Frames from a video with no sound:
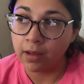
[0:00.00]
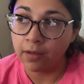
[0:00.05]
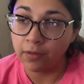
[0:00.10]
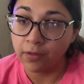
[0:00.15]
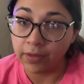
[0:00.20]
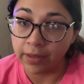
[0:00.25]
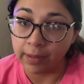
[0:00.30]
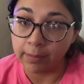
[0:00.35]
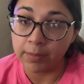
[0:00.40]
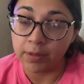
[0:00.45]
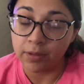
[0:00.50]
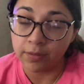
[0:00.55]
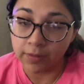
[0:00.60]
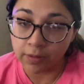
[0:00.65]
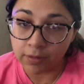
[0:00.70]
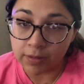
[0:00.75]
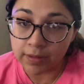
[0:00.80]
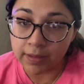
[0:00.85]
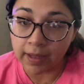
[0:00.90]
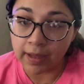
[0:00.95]
for them to
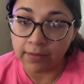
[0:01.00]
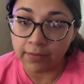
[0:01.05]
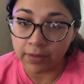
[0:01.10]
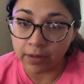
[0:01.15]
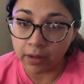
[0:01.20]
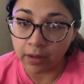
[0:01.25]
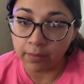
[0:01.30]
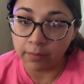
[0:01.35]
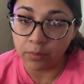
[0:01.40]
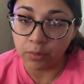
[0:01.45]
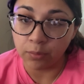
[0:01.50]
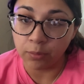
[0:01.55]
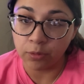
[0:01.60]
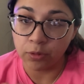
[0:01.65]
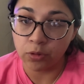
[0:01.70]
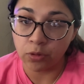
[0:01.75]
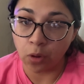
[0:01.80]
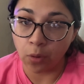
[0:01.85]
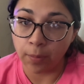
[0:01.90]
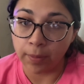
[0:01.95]
feel safe and comfortable
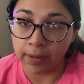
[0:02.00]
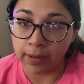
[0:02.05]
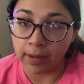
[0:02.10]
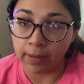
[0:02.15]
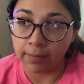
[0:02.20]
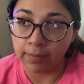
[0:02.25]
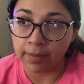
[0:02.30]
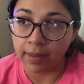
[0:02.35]
to open up,